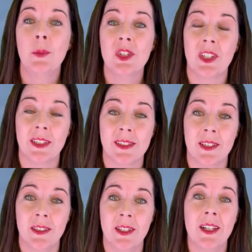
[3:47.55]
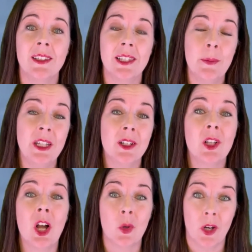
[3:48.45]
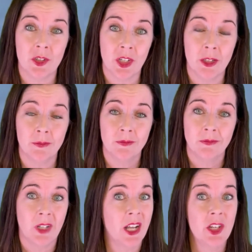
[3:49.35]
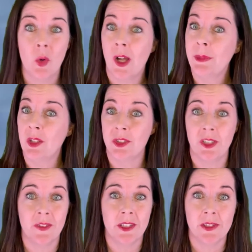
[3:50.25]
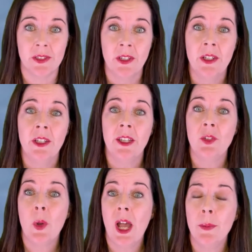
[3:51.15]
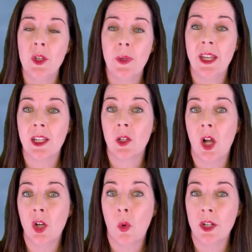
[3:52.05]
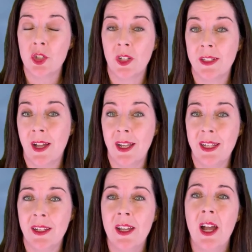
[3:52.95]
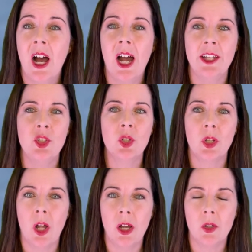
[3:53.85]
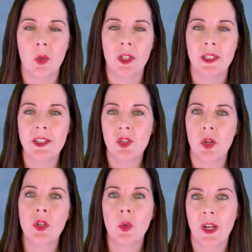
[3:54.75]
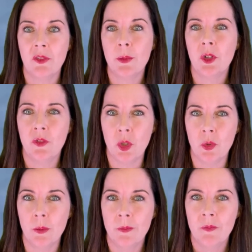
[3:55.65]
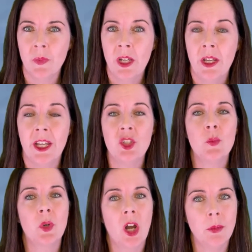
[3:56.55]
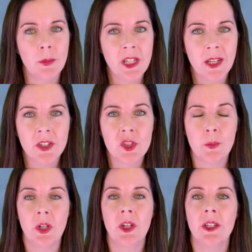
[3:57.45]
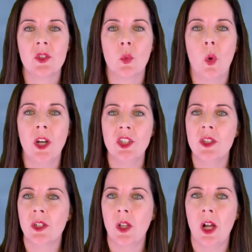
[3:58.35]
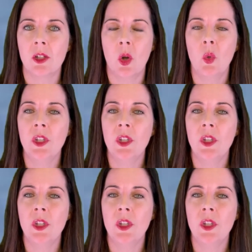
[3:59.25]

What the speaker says: 6, limit clock watching. I know I'm guilty of this. If you happen to be a clock watcher at night, hide your clock or at least turn it away from your view. As you probably have experienced, watching the clock only